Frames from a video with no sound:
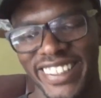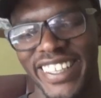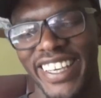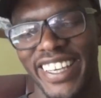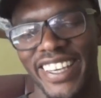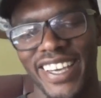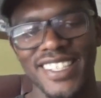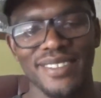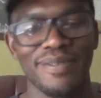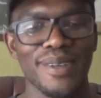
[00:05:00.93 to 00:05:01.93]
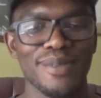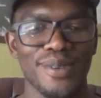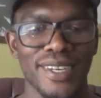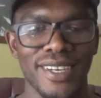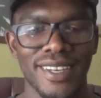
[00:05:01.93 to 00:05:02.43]
okay has a flip
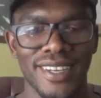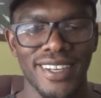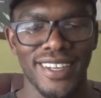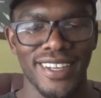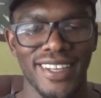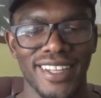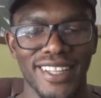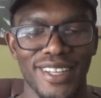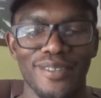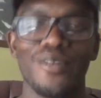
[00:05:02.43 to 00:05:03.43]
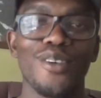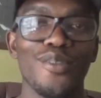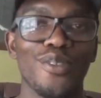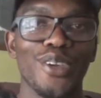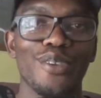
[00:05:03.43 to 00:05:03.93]
screen for
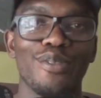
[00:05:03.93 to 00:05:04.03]
for your